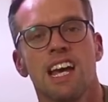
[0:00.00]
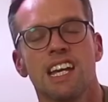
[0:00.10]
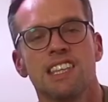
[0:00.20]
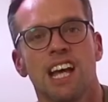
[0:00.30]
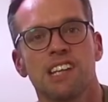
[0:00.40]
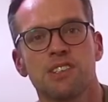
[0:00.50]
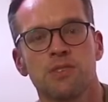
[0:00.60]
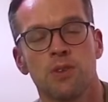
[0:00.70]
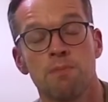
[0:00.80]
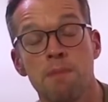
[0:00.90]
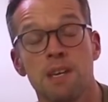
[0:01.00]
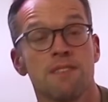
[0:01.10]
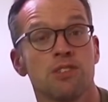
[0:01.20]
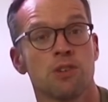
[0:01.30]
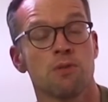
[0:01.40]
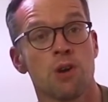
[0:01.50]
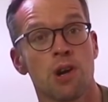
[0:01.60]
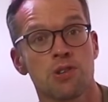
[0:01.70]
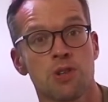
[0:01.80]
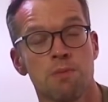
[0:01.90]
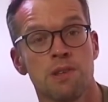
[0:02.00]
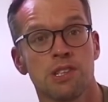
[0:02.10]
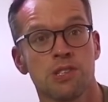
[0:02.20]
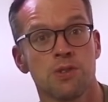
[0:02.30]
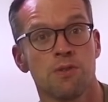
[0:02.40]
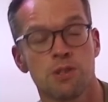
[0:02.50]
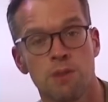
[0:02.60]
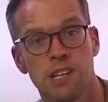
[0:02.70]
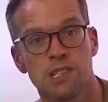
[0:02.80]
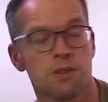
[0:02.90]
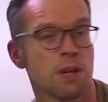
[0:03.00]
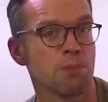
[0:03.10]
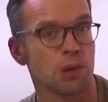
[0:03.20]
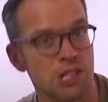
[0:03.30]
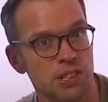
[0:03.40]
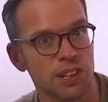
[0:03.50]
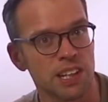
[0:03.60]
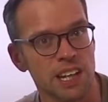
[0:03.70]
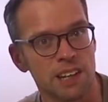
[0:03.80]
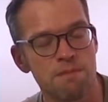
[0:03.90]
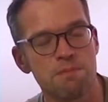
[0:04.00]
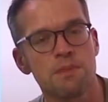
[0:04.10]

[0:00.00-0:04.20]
in that store. Maybe even do a workshop in the store as well as doing a book signing.